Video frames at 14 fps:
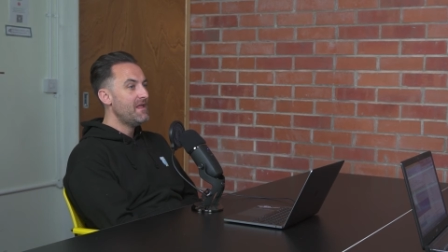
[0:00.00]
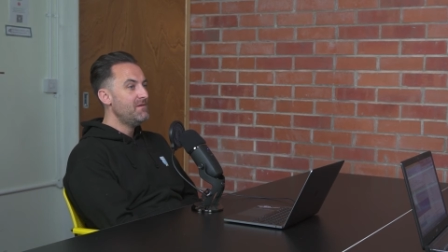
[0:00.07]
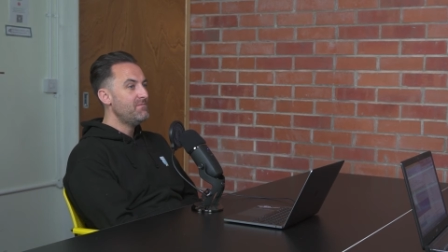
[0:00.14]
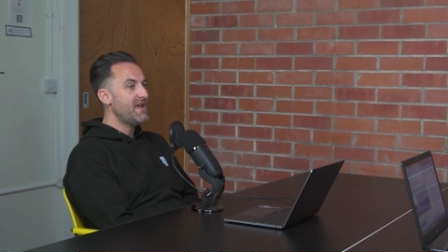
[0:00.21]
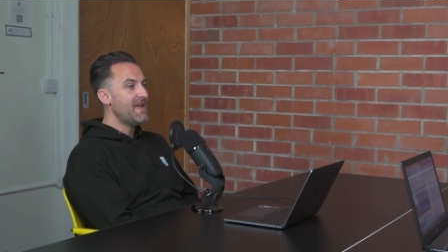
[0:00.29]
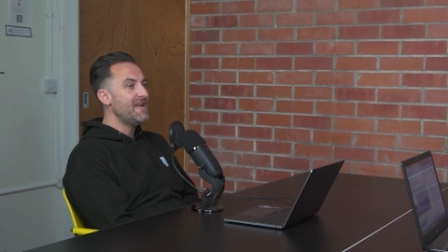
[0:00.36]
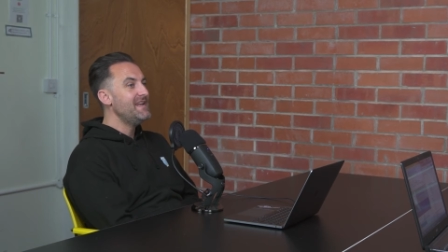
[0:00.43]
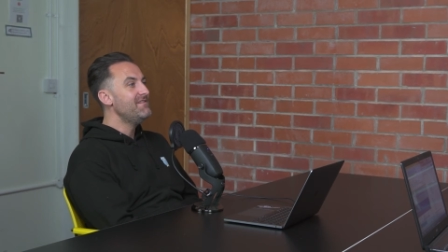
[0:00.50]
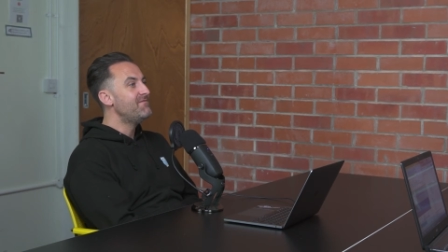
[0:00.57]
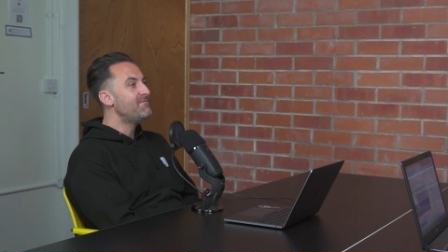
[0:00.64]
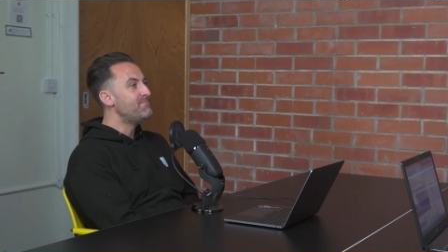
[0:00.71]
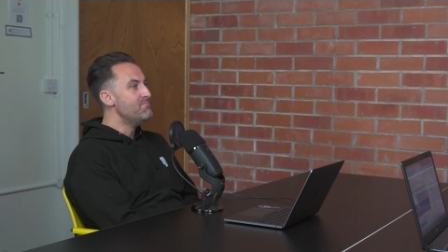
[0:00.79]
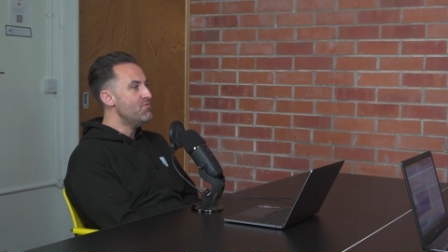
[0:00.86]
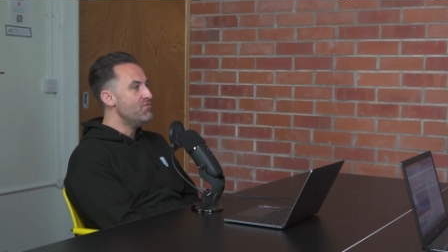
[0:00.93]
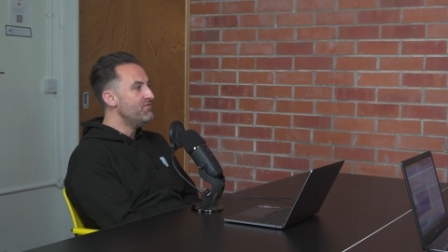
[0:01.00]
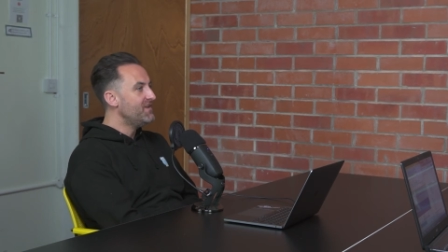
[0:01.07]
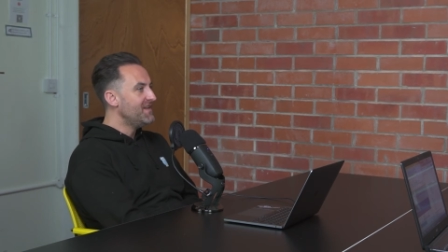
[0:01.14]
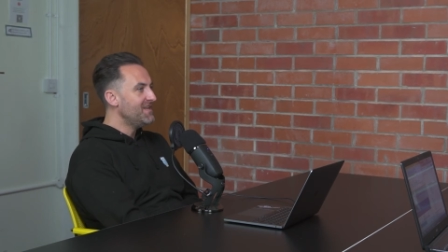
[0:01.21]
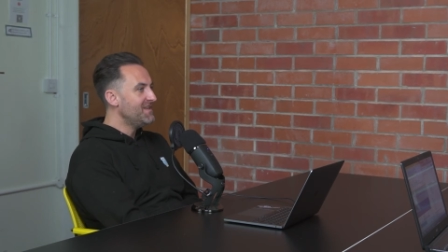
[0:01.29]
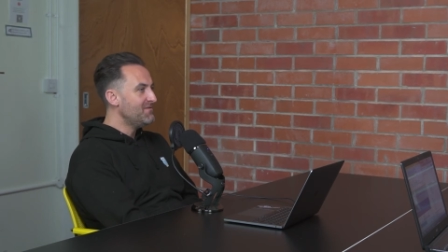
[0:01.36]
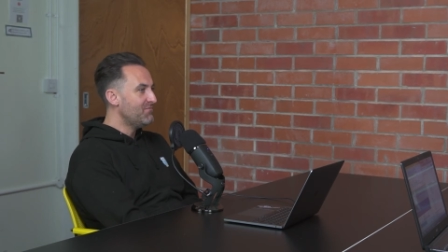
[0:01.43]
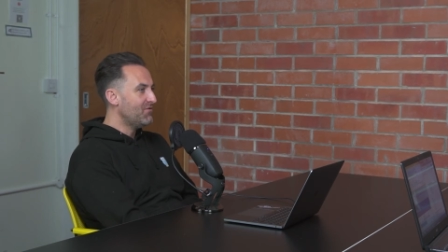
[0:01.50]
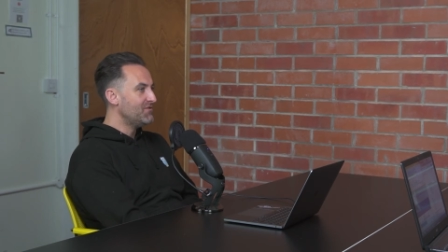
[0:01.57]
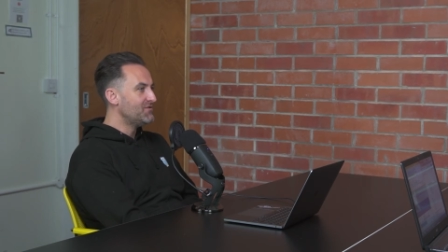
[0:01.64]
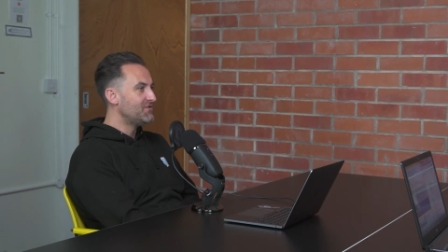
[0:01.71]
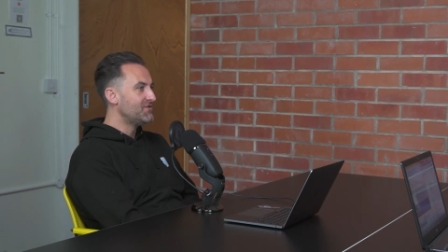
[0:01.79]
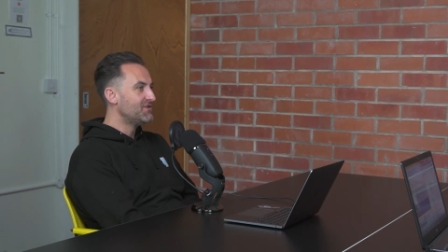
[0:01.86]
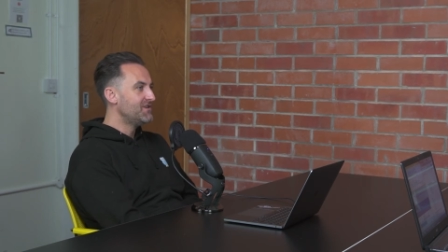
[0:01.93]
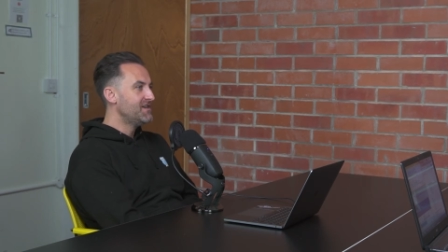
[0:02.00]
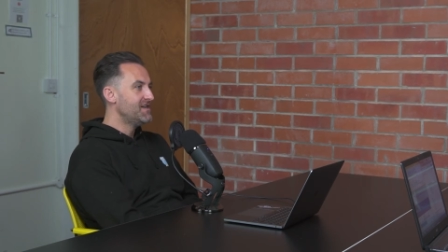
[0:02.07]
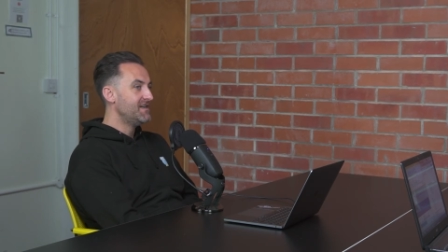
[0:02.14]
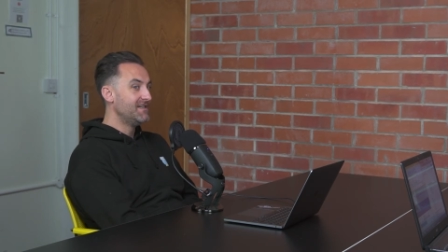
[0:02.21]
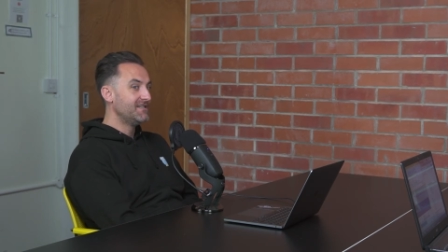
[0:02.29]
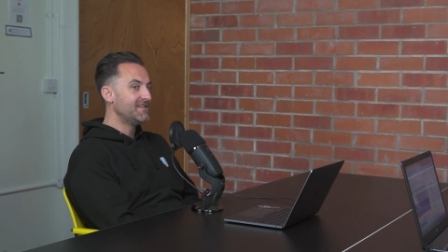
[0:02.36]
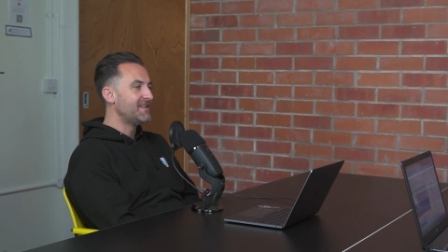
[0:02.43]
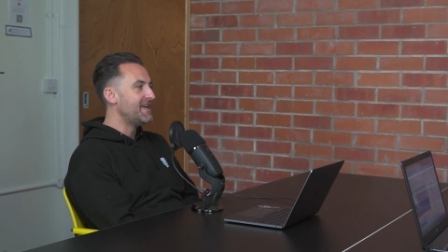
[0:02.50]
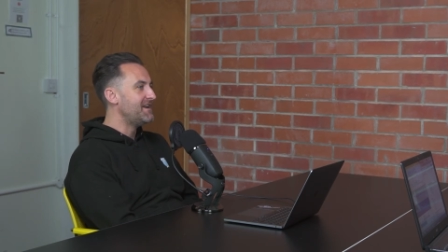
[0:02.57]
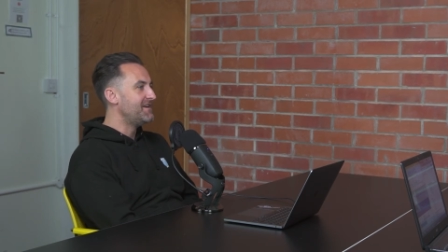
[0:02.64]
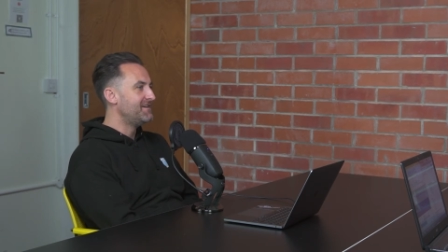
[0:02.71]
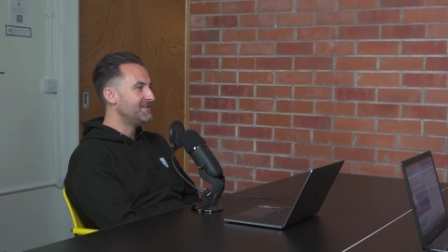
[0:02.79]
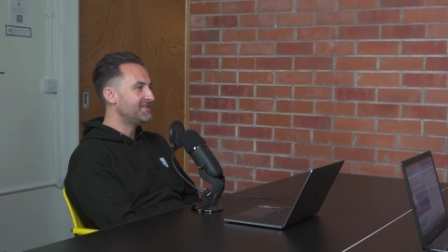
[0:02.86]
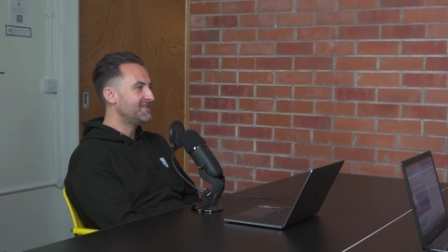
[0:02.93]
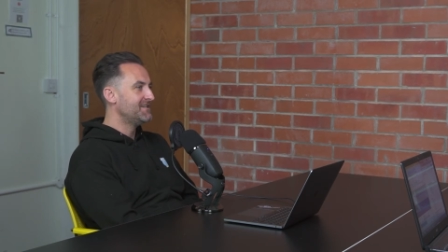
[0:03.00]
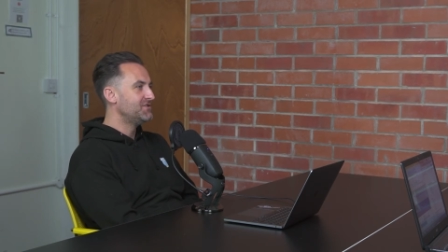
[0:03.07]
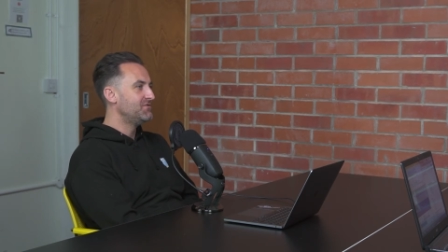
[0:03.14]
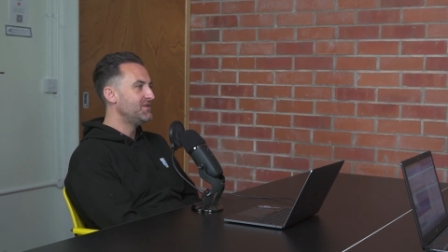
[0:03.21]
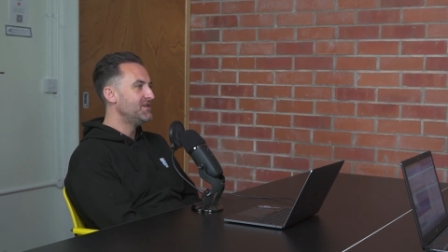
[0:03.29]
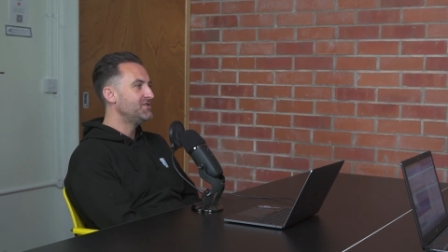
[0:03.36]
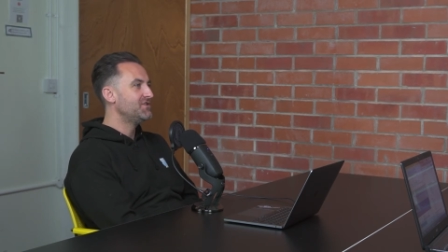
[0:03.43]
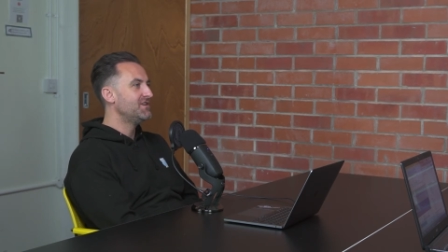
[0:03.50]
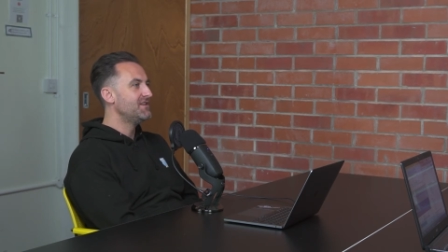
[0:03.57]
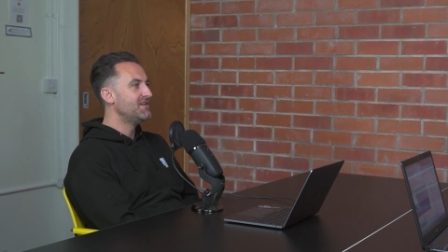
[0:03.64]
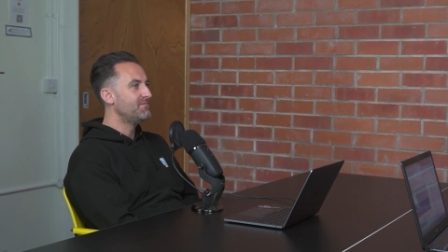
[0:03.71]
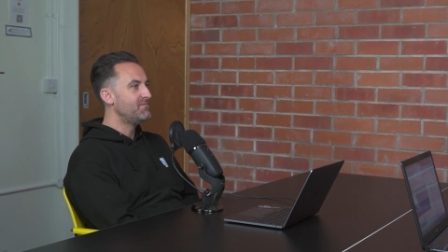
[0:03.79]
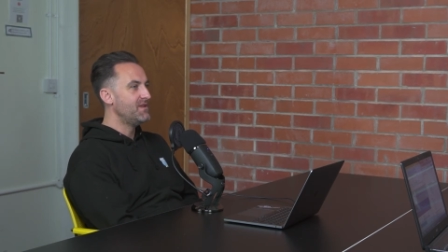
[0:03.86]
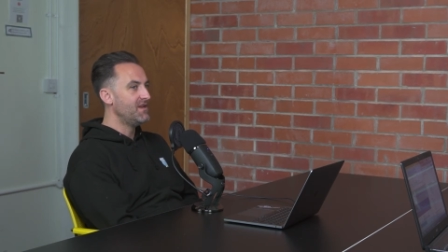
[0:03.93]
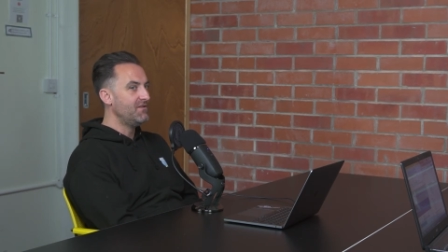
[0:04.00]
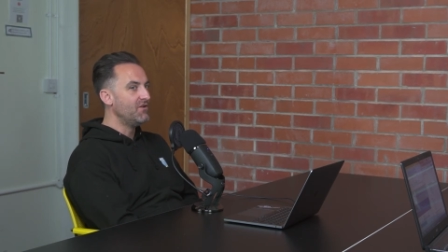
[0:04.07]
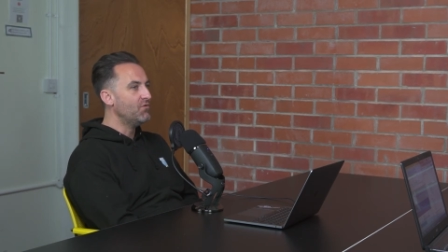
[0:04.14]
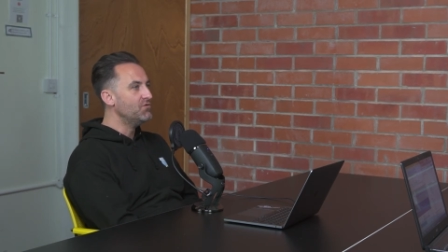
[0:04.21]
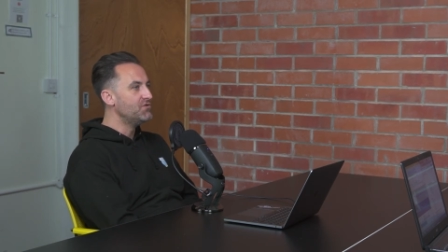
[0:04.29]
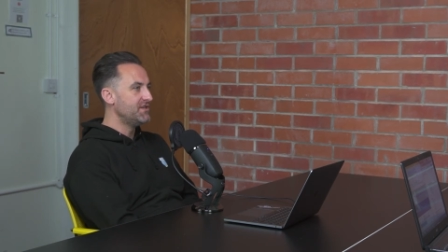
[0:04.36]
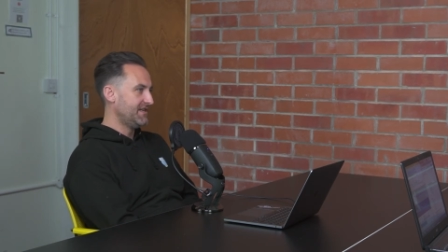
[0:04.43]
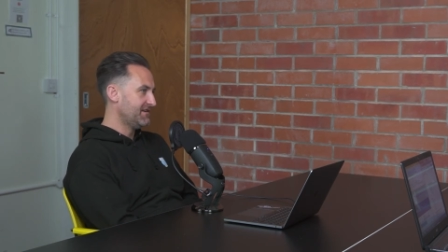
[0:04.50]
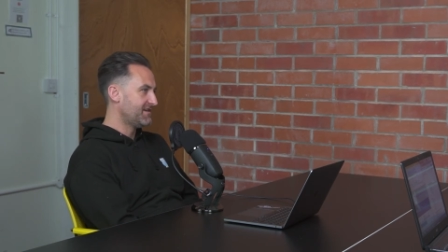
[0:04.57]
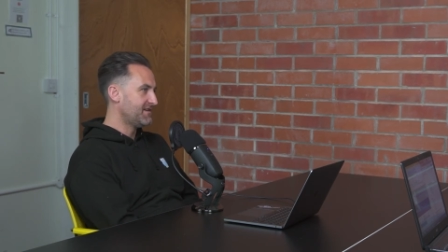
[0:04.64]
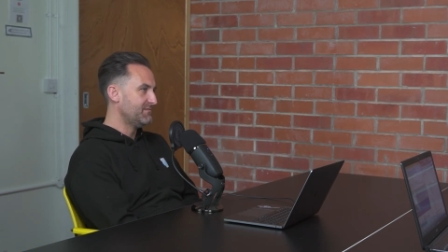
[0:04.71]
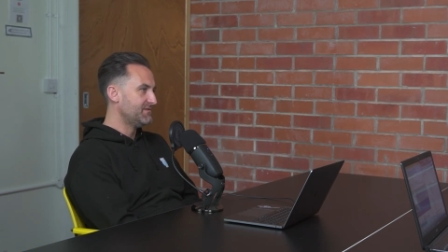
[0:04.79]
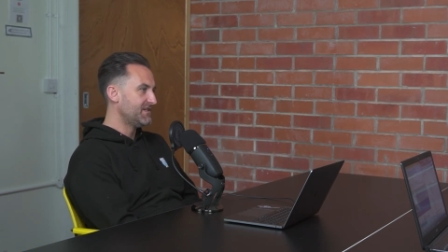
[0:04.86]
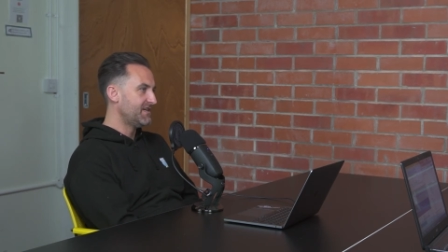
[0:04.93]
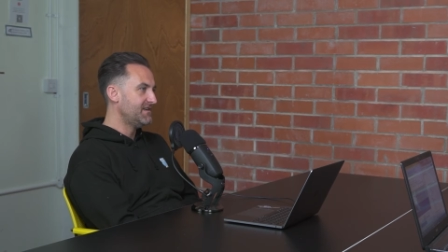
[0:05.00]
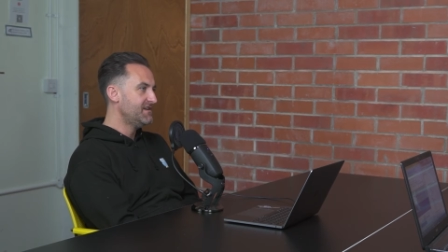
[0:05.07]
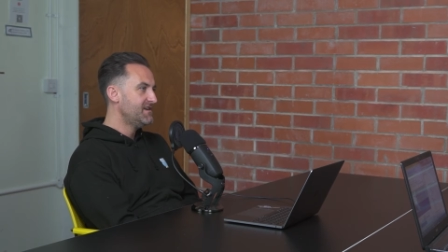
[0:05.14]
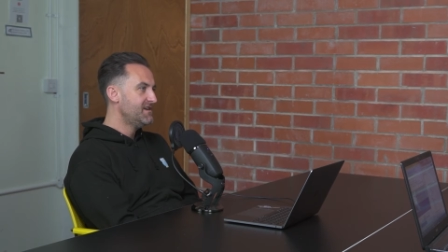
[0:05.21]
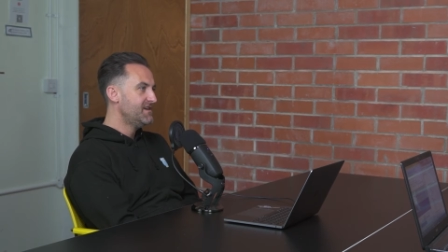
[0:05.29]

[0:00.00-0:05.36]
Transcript: but any movie that you watch and it's a terrorist situation and the negotiator comes in,